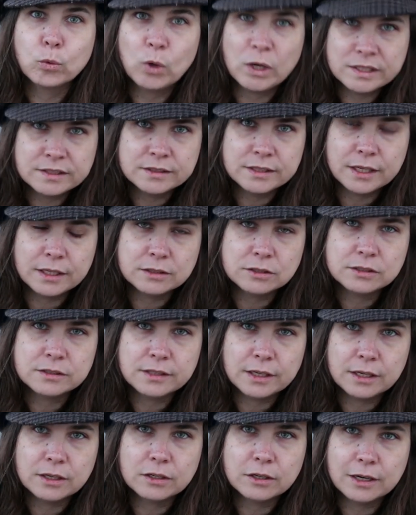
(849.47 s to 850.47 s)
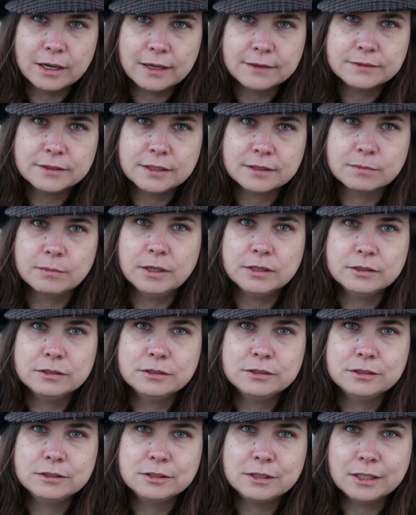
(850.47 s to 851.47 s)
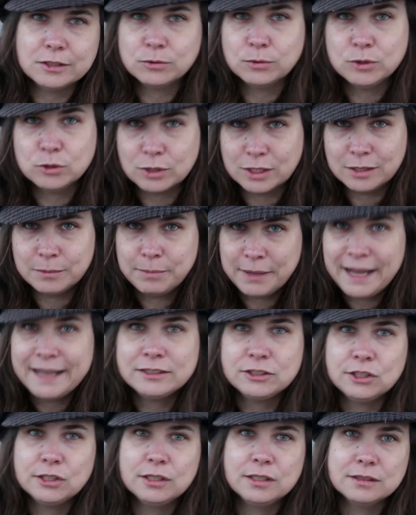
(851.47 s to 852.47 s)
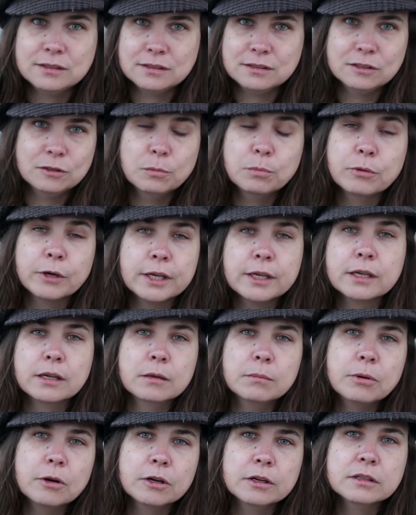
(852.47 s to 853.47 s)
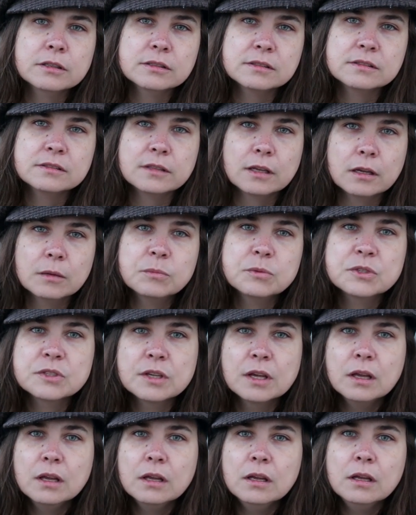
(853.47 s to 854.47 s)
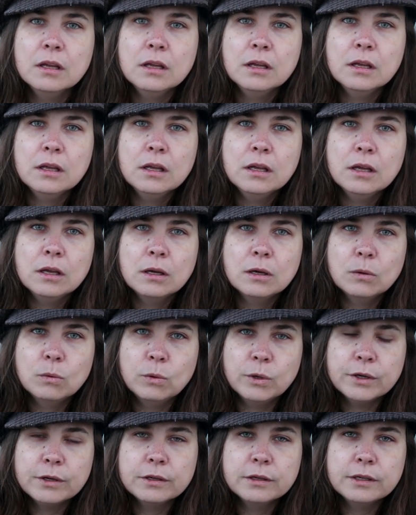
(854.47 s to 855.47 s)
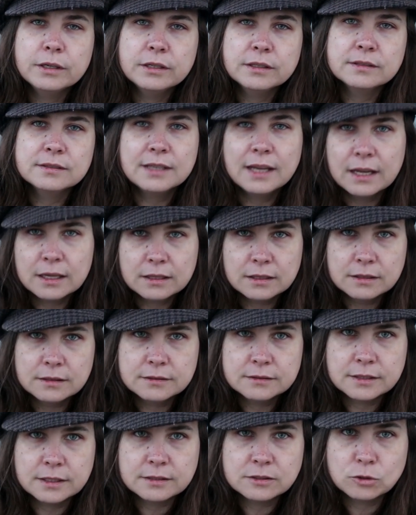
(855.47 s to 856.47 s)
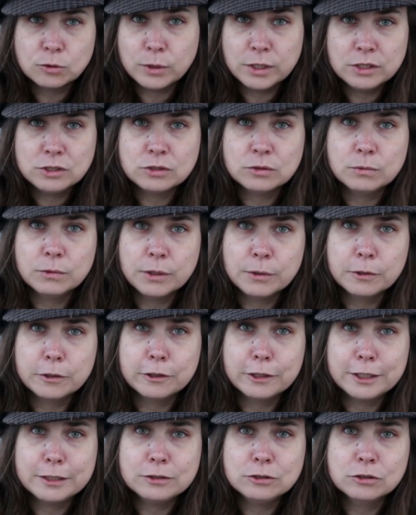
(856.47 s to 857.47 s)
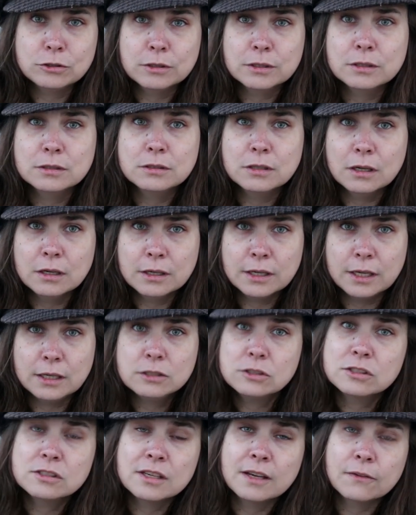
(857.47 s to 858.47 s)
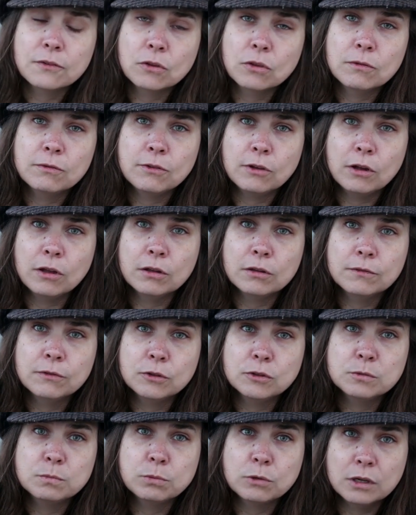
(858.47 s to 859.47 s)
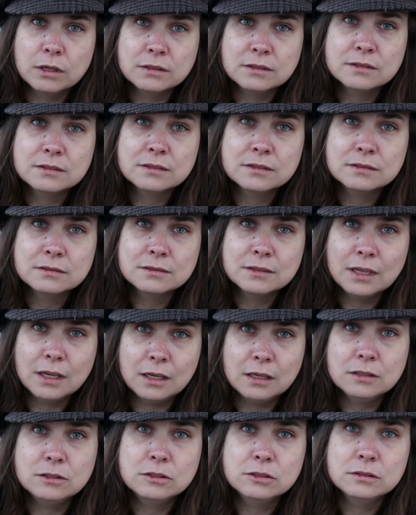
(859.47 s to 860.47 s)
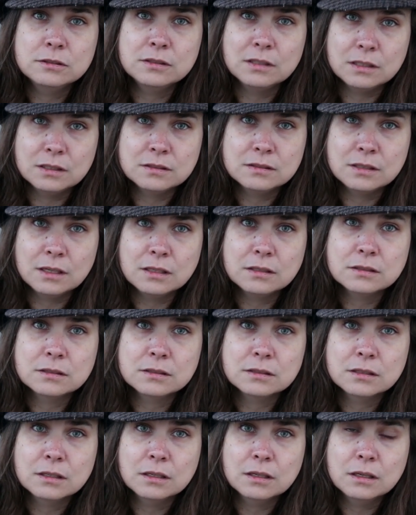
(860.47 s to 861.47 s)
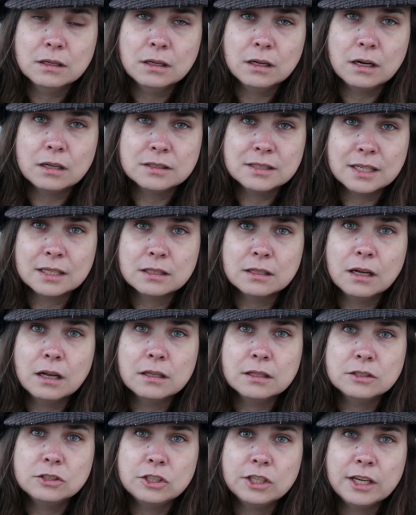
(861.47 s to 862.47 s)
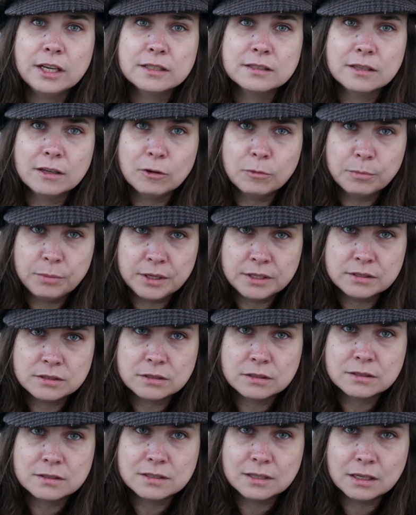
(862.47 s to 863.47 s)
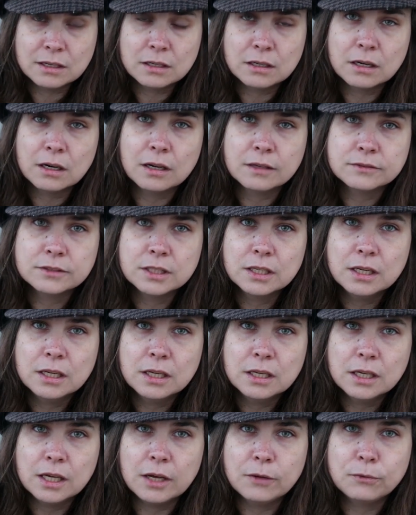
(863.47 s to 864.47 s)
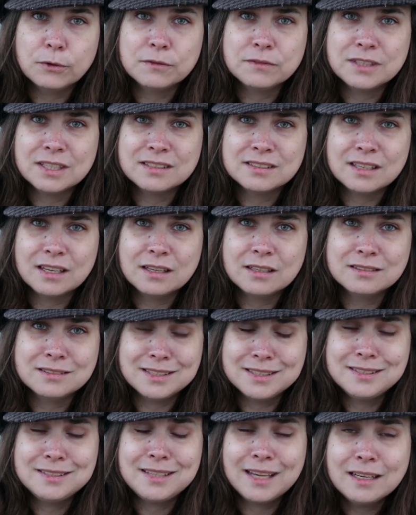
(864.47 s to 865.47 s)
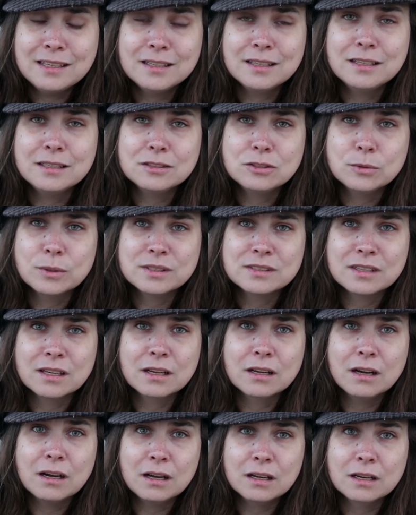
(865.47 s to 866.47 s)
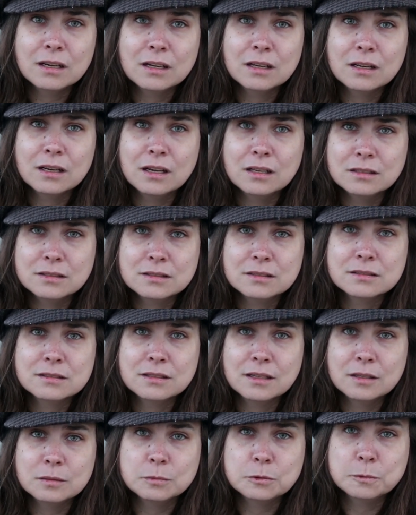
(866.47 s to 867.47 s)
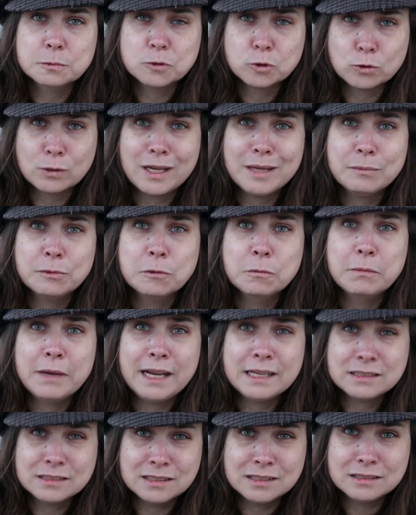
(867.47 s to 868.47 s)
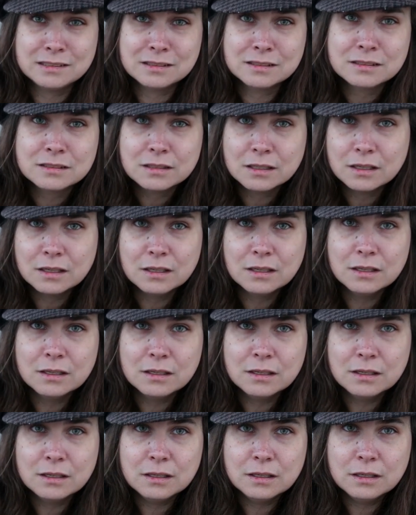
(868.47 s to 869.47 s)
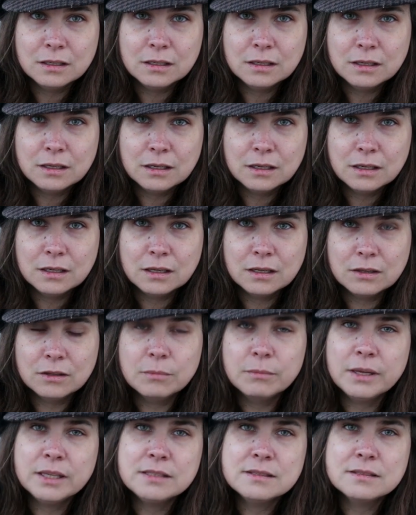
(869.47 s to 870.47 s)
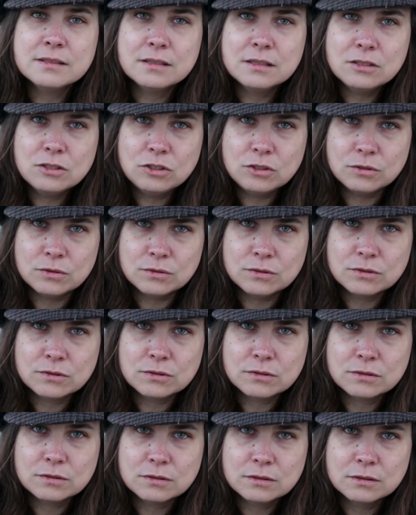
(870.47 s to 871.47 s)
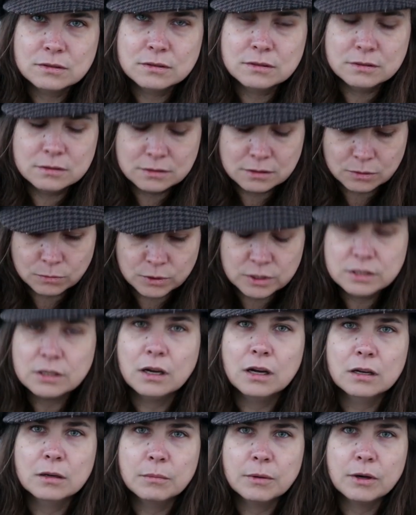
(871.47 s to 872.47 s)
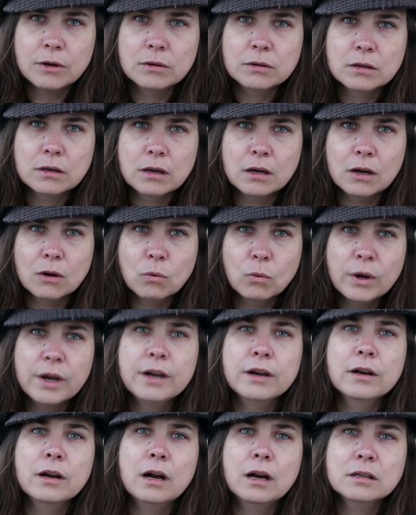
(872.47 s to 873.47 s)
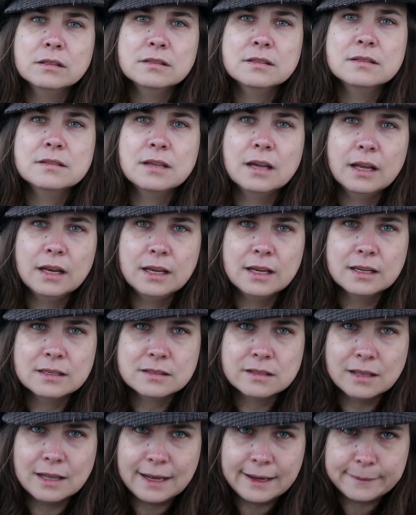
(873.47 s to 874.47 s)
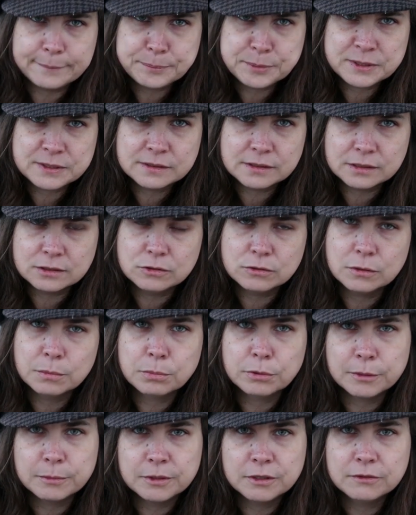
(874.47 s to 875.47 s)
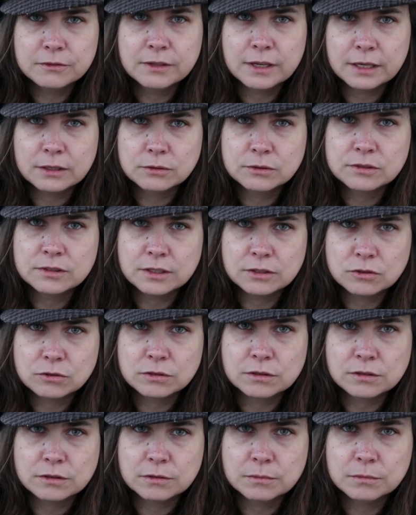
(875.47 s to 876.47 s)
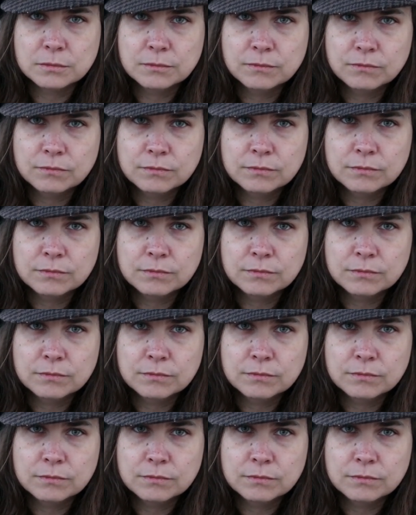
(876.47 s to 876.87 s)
Rust Age statecraft. As much as we try to patch it, it's still breaking apart at the seams. We're in exactly the situation we were in during the Dark Ages after the fall of those Bronze Age city-states. Our technology has outpaced our statecraft, and we've descended into a psychotic and unsustainable tribal madness. The men's issues that we talk about are where our society has lapsed into a primitive gynocentrism